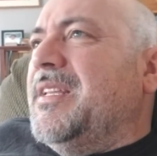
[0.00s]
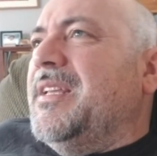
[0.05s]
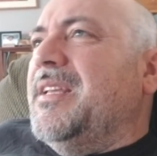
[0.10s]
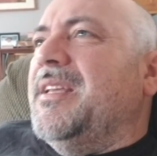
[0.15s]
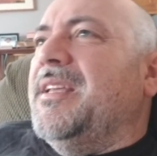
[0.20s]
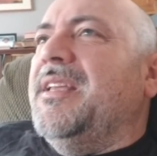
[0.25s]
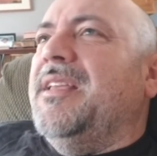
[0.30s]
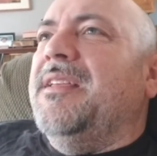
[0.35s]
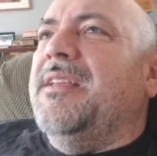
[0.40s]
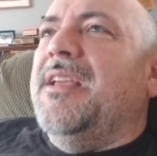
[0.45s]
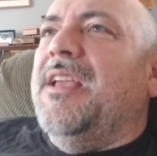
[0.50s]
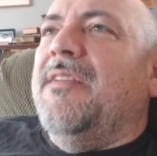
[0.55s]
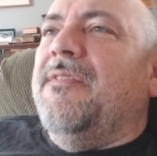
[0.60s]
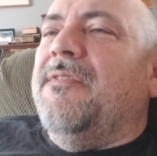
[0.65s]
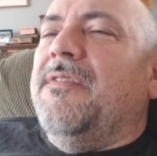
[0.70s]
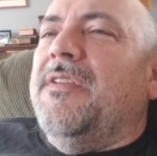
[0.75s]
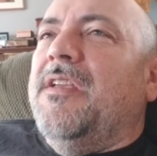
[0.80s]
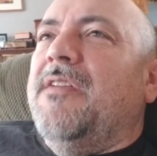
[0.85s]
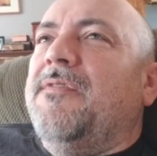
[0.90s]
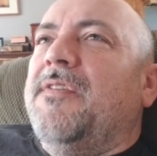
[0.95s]

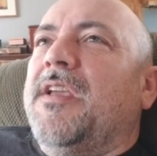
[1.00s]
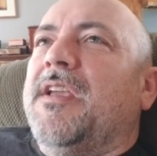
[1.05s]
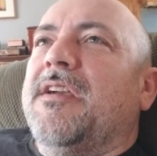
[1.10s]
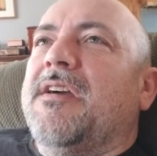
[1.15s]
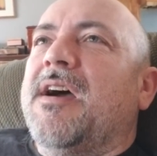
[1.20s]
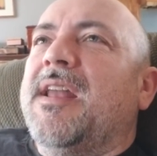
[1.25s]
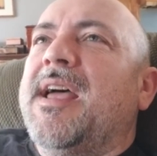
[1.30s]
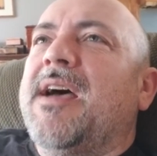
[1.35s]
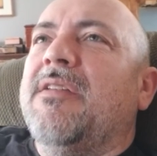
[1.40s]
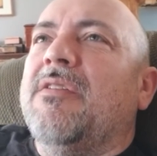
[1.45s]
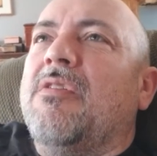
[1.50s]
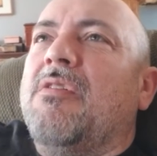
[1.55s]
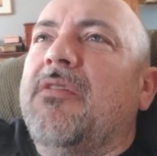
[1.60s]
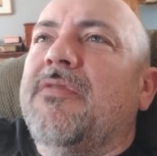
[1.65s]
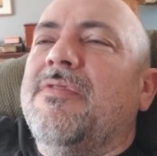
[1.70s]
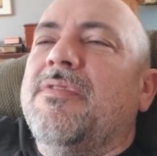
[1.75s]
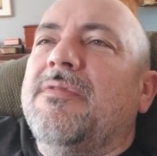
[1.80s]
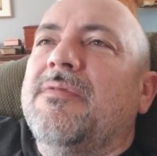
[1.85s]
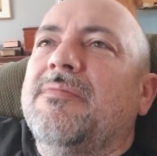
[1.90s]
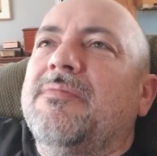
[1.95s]
if you cut out all
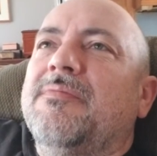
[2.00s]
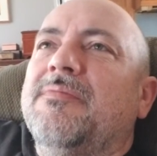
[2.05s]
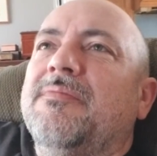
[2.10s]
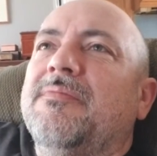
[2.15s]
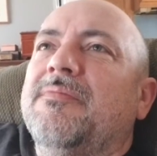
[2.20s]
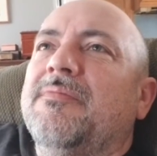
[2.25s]
the